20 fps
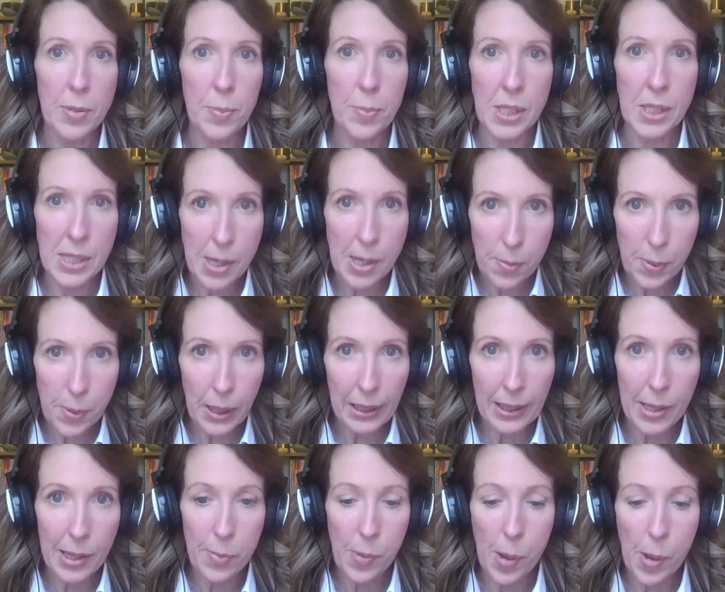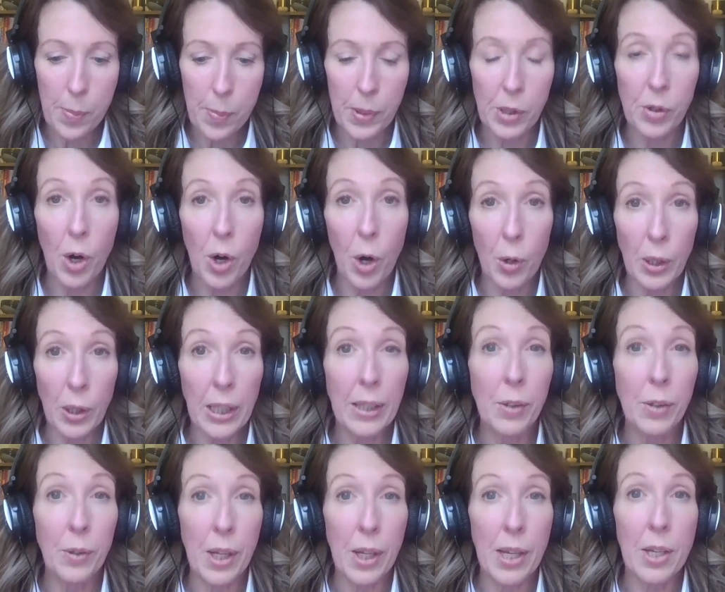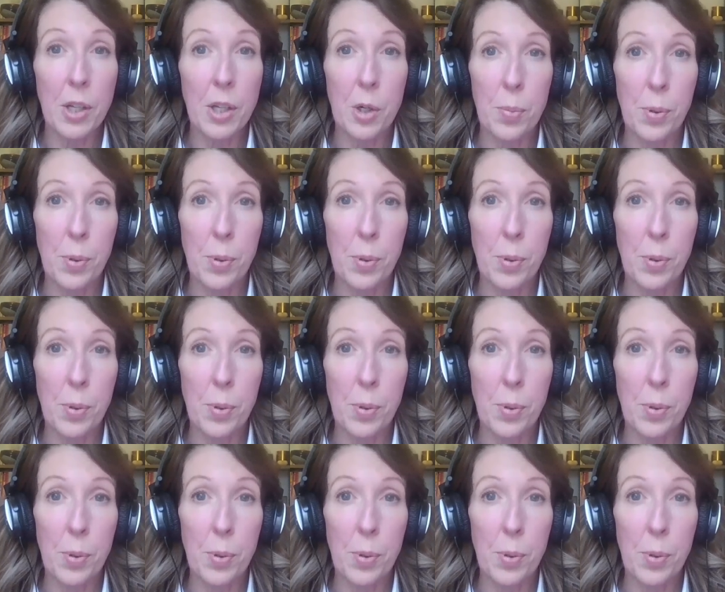but typically people are only looking at your